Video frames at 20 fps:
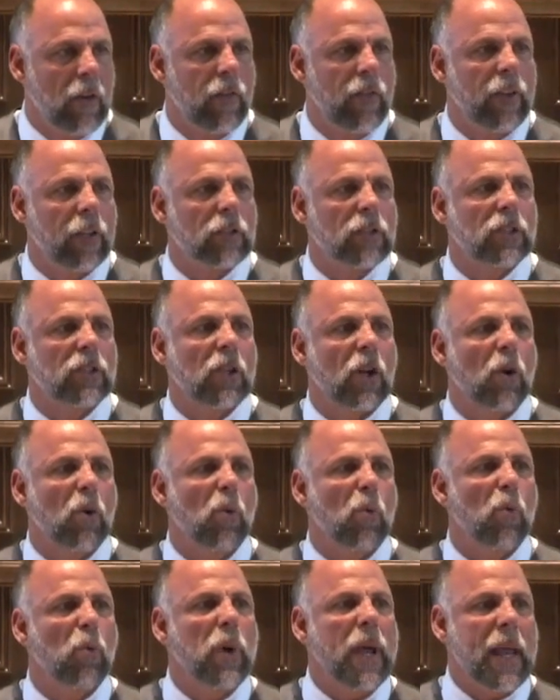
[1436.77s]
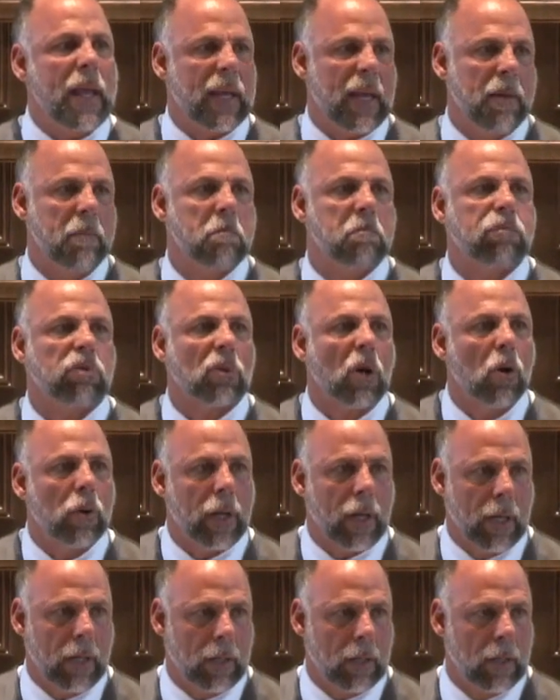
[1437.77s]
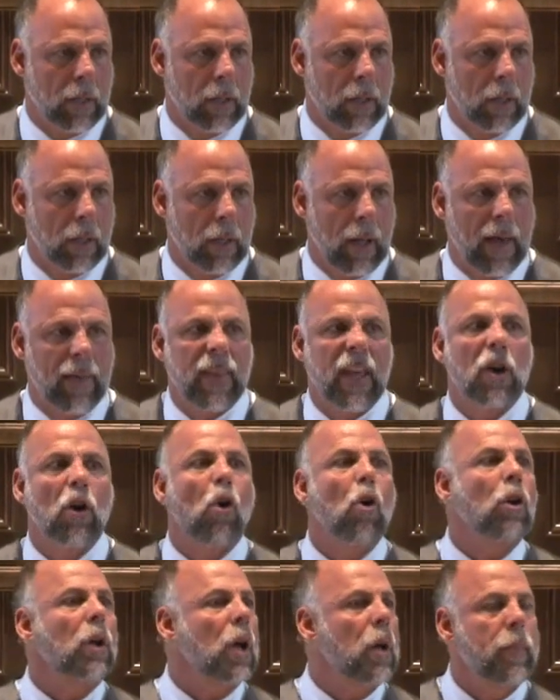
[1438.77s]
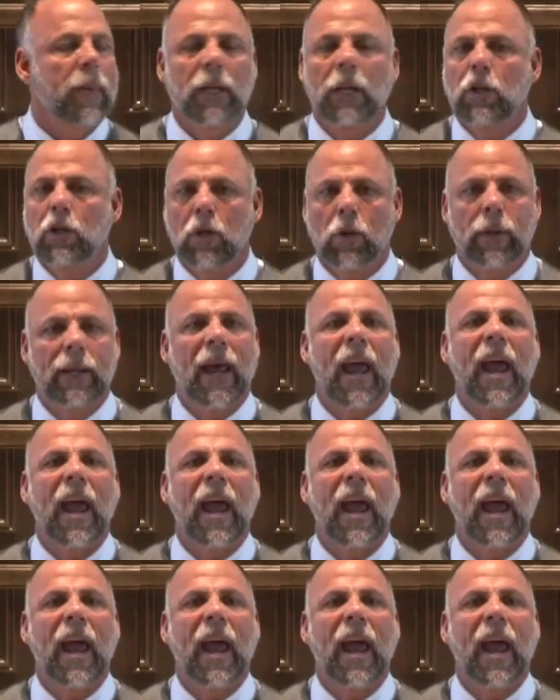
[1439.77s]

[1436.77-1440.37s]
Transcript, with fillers: You feel so weak and broken. And they all come in and